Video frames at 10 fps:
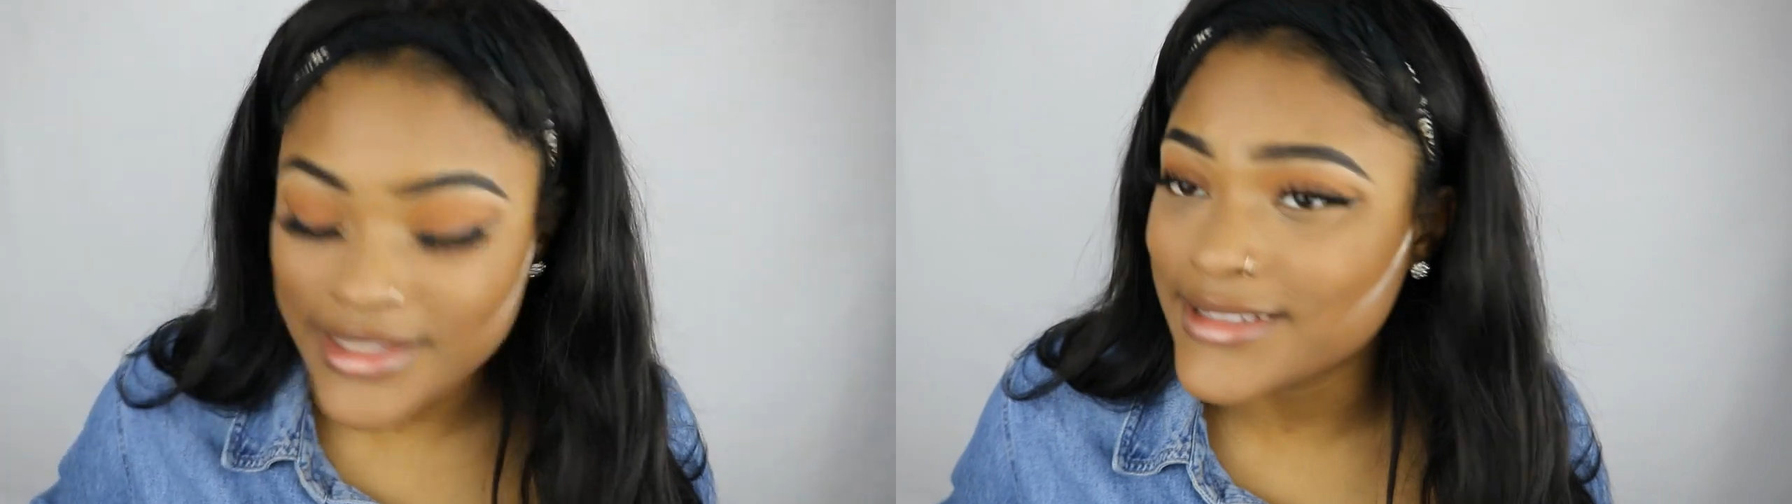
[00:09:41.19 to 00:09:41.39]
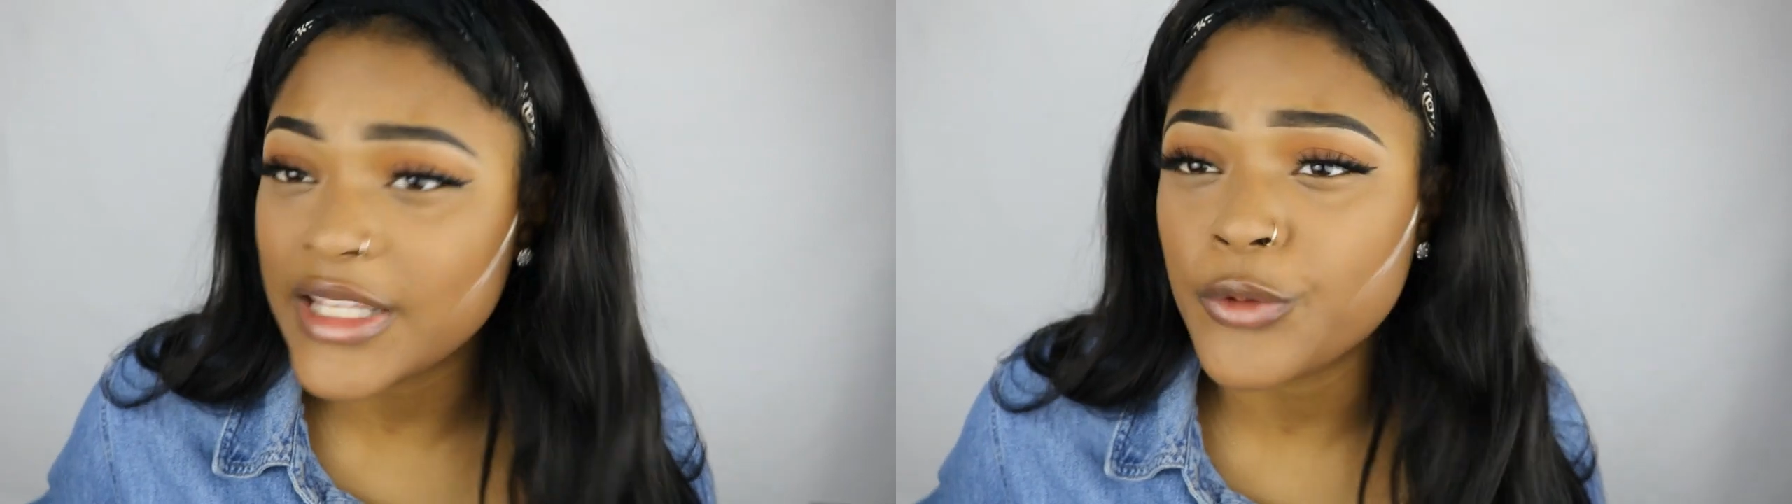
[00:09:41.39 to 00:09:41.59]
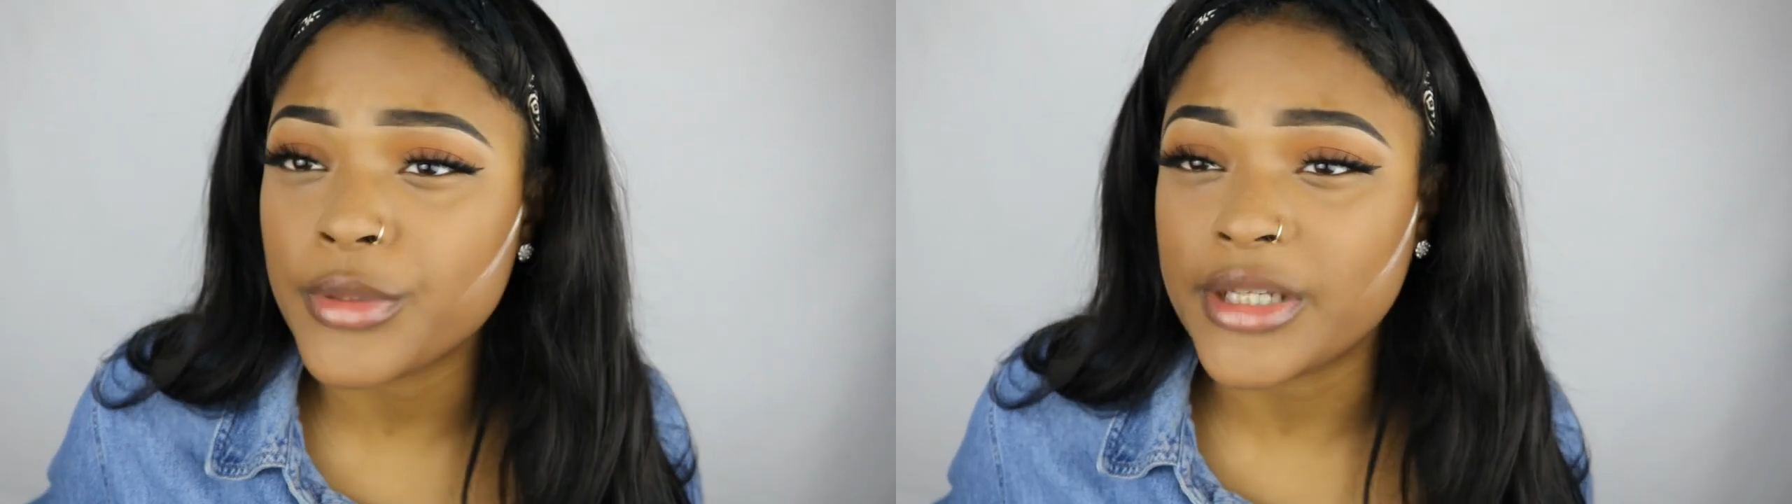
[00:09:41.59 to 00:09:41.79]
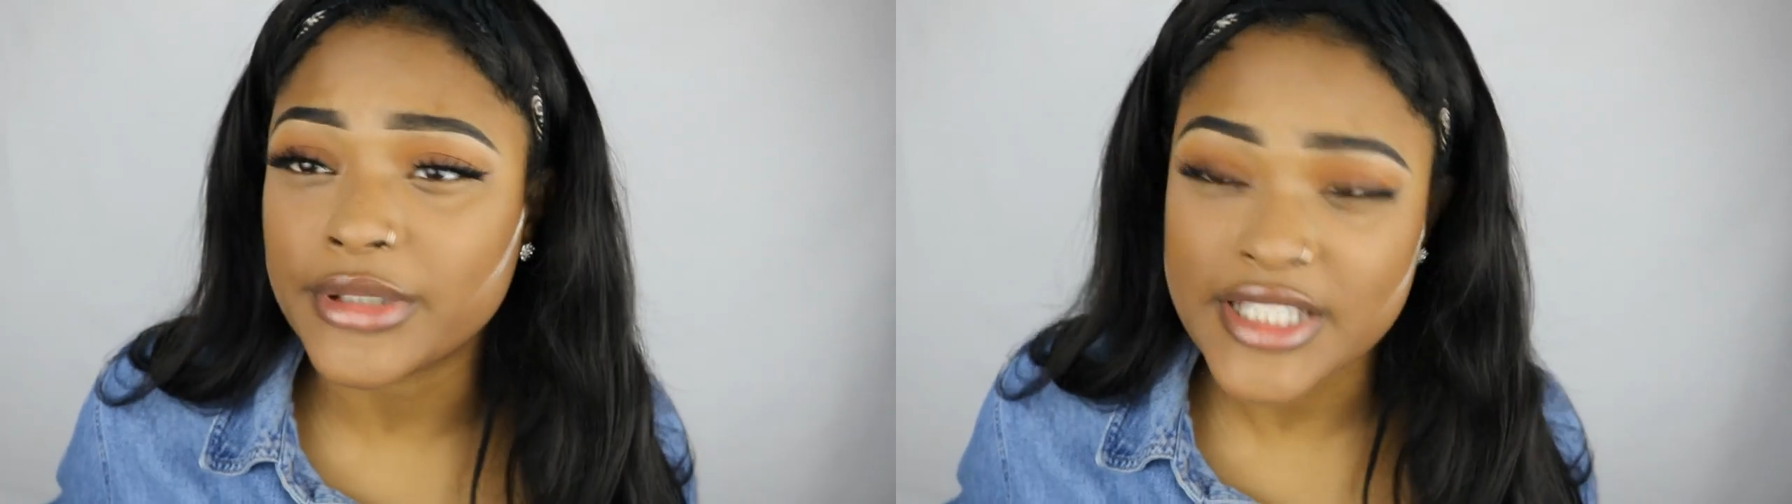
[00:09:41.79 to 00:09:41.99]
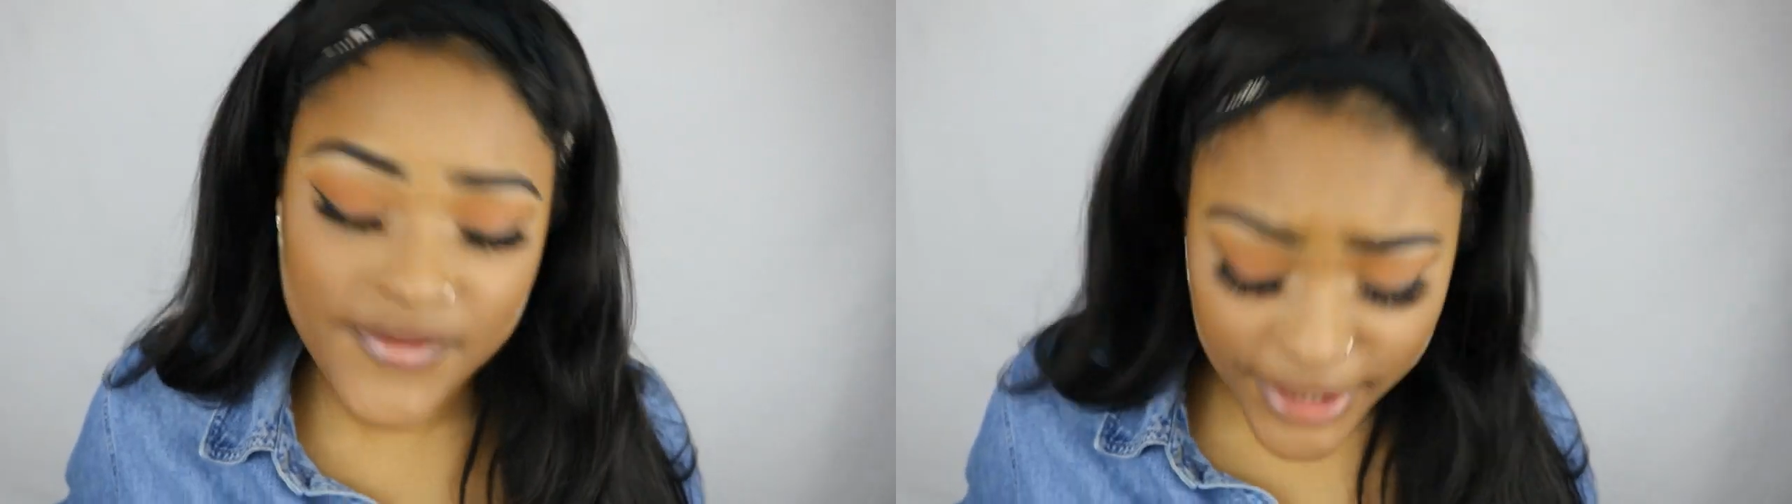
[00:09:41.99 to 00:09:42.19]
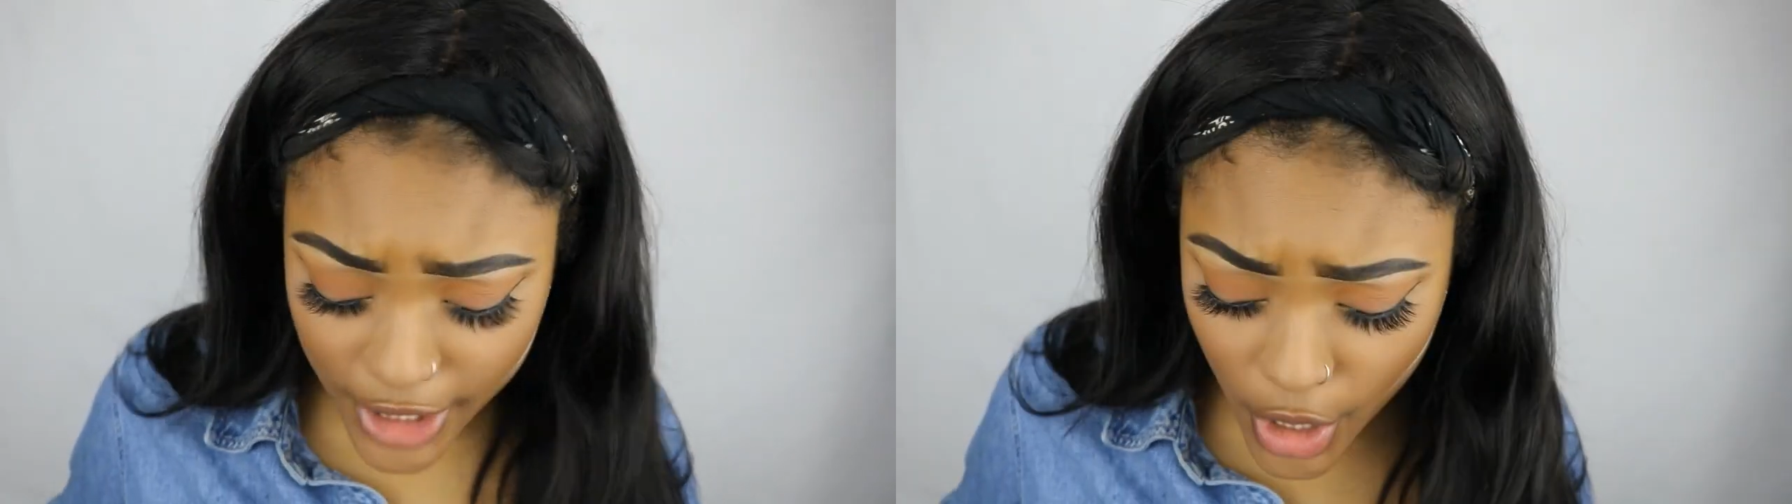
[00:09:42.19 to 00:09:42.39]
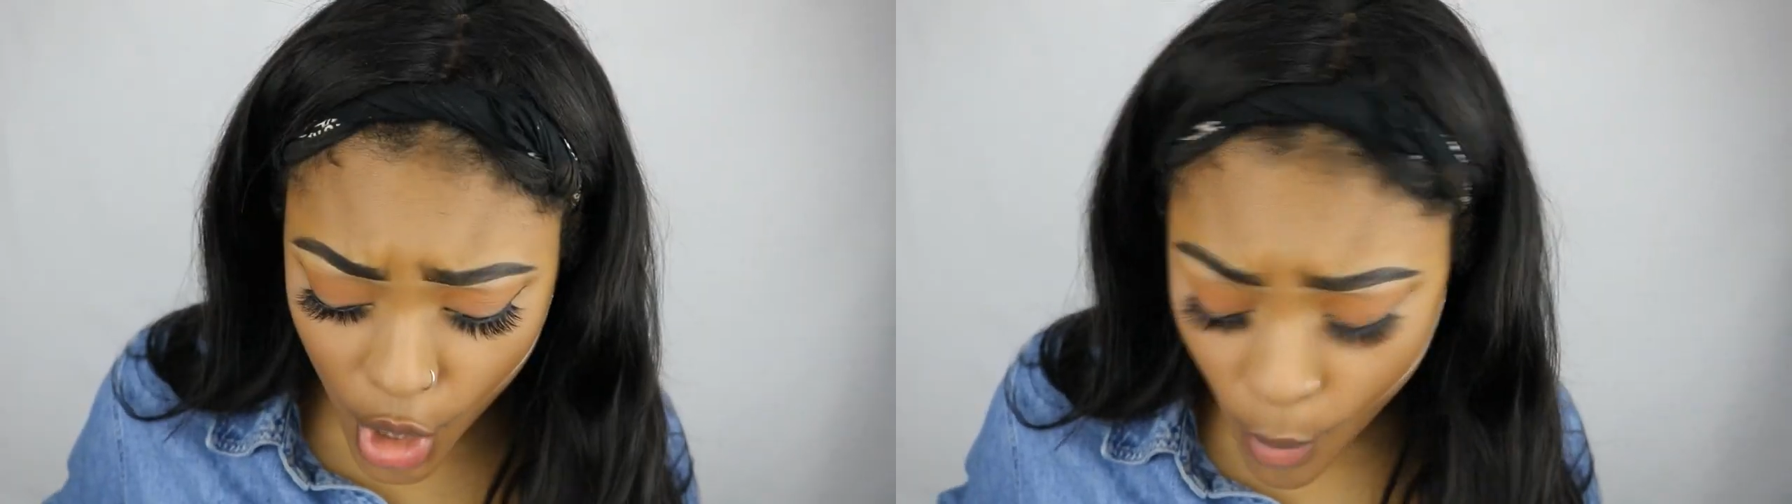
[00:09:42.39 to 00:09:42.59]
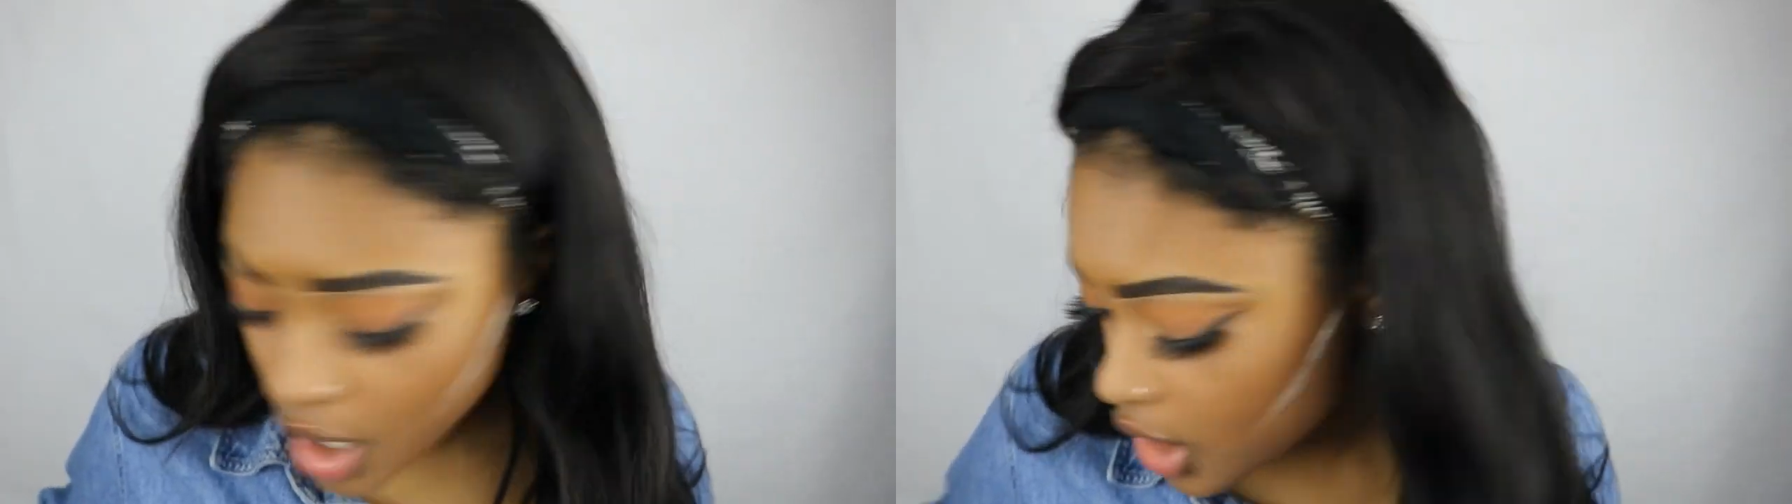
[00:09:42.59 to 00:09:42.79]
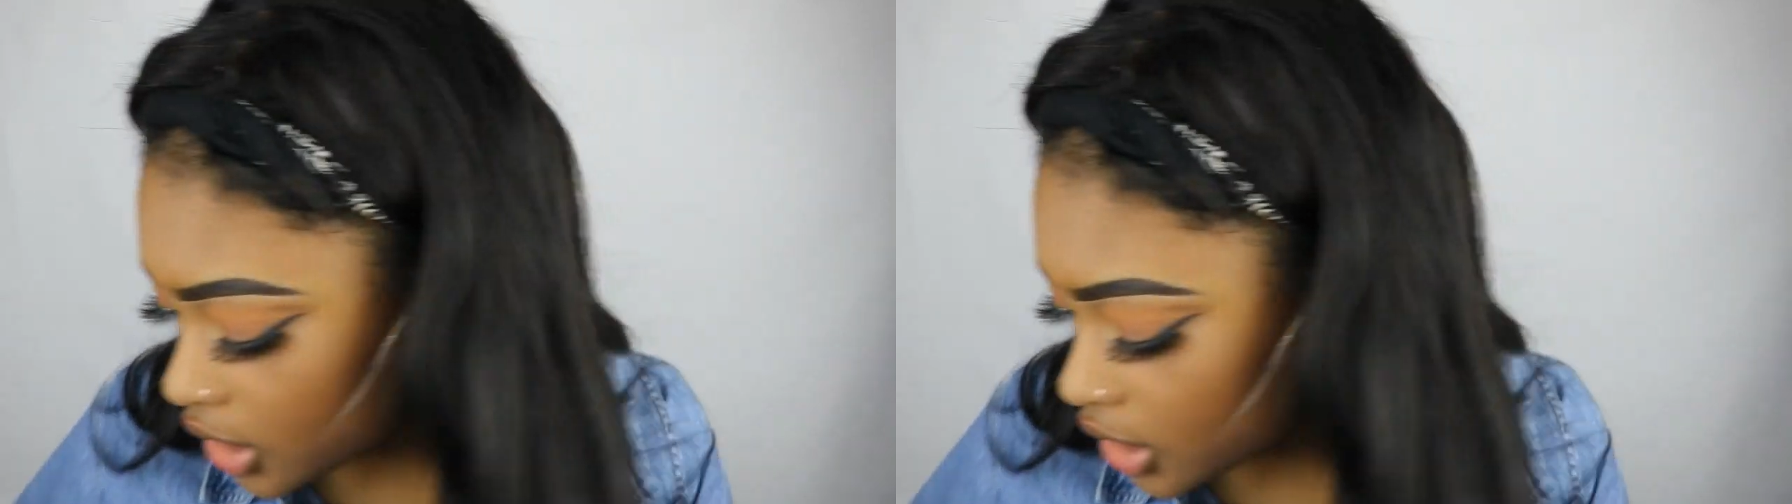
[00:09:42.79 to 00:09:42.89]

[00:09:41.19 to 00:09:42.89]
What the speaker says: And then we'll be done with this video.